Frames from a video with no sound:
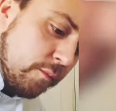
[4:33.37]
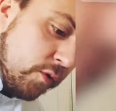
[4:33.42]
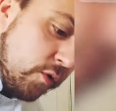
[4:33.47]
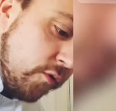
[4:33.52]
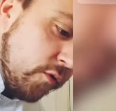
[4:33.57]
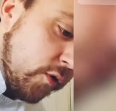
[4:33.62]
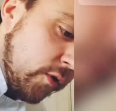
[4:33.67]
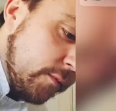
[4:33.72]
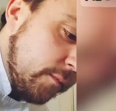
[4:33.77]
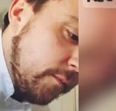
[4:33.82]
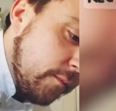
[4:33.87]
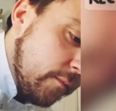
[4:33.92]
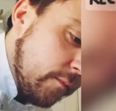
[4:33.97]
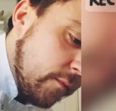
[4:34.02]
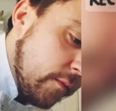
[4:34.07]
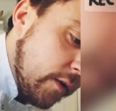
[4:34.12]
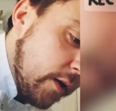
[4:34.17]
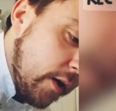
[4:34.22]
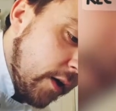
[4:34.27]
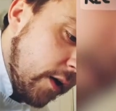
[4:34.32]
move on
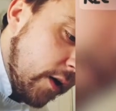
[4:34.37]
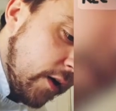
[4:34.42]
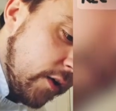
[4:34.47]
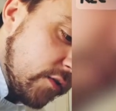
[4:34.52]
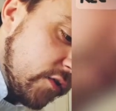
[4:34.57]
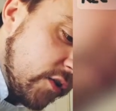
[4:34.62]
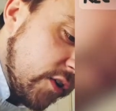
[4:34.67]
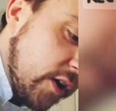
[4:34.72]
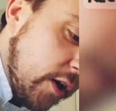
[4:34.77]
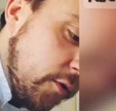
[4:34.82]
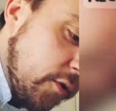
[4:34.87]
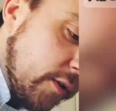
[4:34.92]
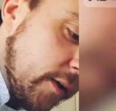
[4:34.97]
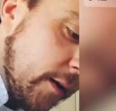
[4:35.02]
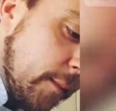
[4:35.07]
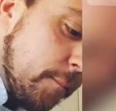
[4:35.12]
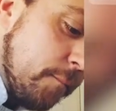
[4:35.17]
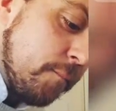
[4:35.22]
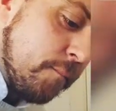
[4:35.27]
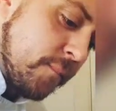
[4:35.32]
to the
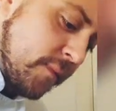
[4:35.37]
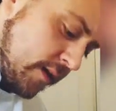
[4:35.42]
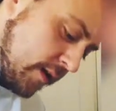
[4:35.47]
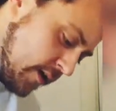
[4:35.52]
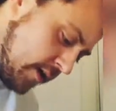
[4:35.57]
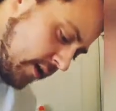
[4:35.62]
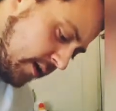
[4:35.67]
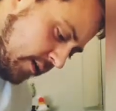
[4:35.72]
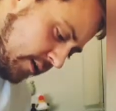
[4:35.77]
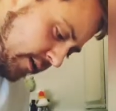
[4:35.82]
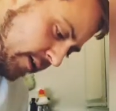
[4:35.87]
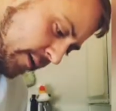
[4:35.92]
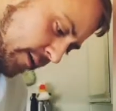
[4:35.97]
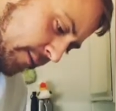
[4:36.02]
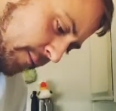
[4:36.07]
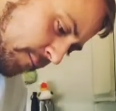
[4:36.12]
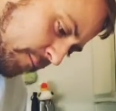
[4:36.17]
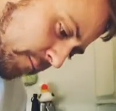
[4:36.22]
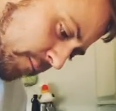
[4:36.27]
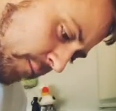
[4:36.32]
coconut.
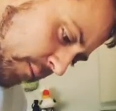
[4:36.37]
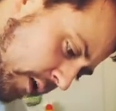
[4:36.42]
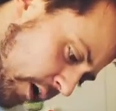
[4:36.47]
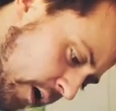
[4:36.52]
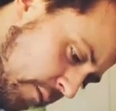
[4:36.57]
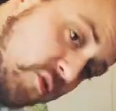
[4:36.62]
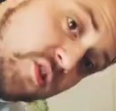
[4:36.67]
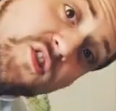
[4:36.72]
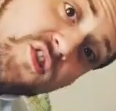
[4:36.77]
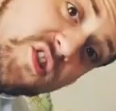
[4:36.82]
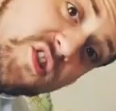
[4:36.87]
Now, I'm just